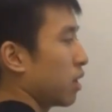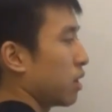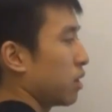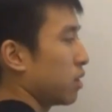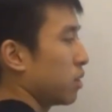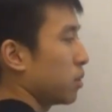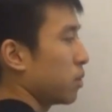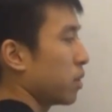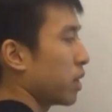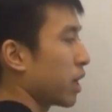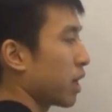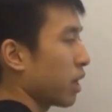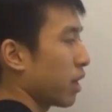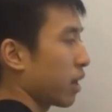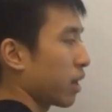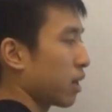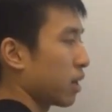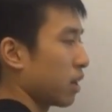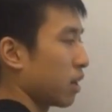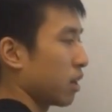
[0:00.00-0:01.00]
you'd get
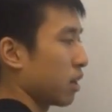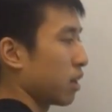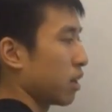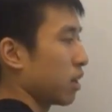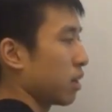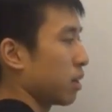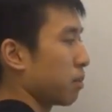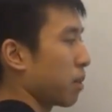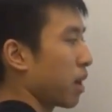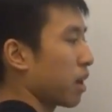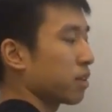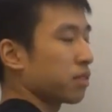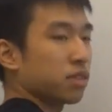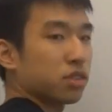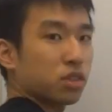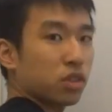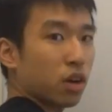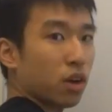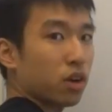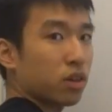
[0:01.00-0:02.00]
like a
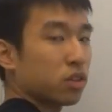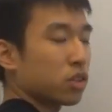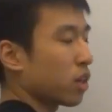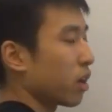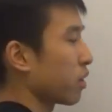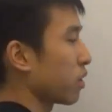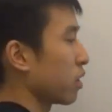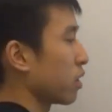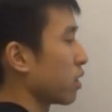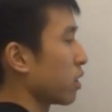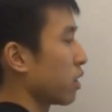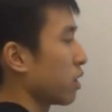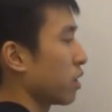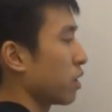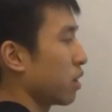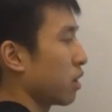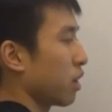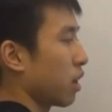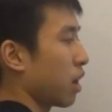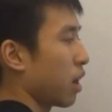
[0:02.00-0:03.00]
positive charge on your
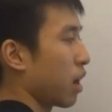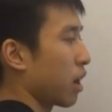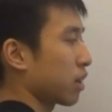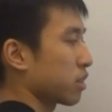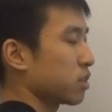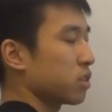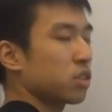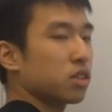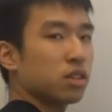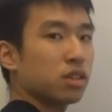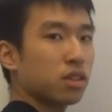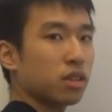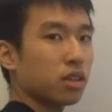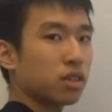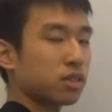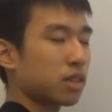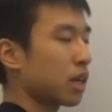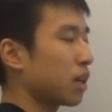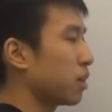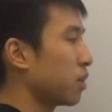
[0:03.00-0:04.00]
oxygen,
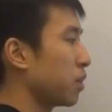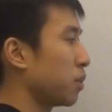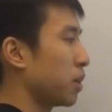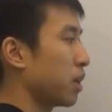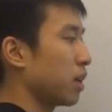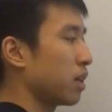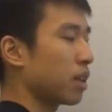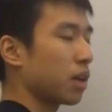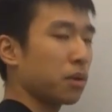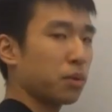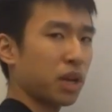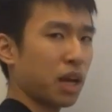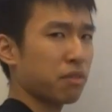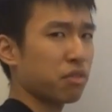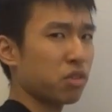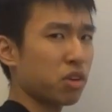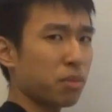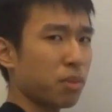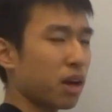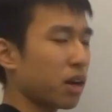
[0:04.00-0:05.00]
because now it would, then it would have
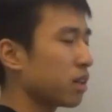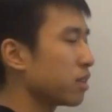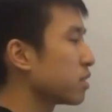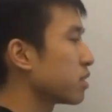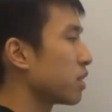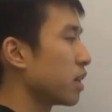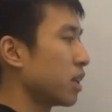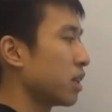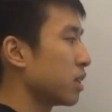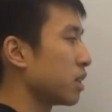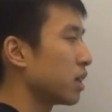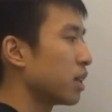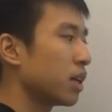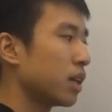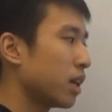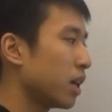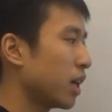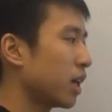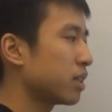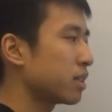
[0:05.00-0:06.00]
three bonds, and
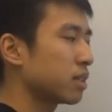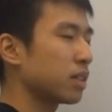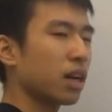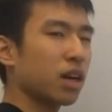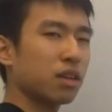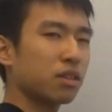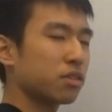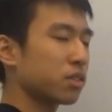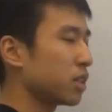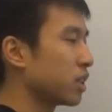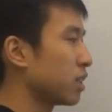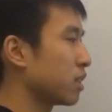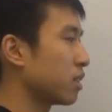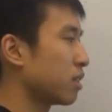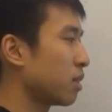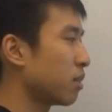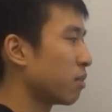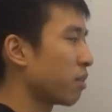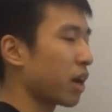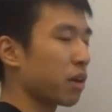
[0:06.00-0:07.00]
it's not really
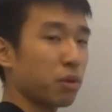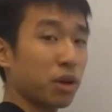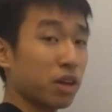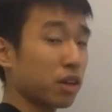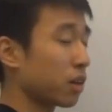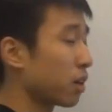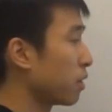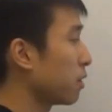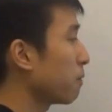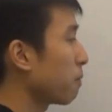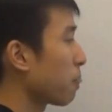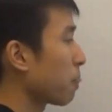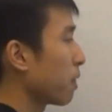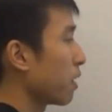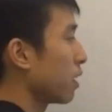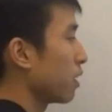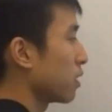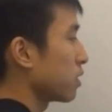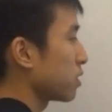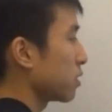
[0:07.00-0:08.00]
the right way to go.
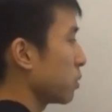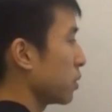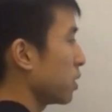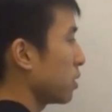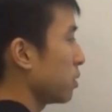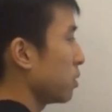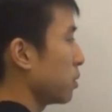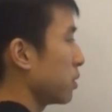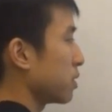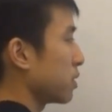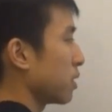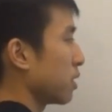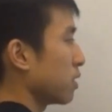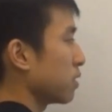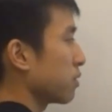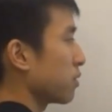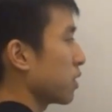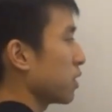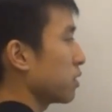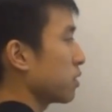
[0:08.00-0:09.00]
So what you do is
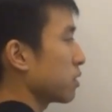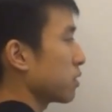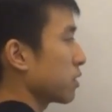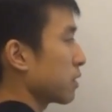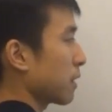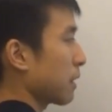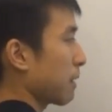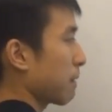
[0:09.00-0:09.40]
this first,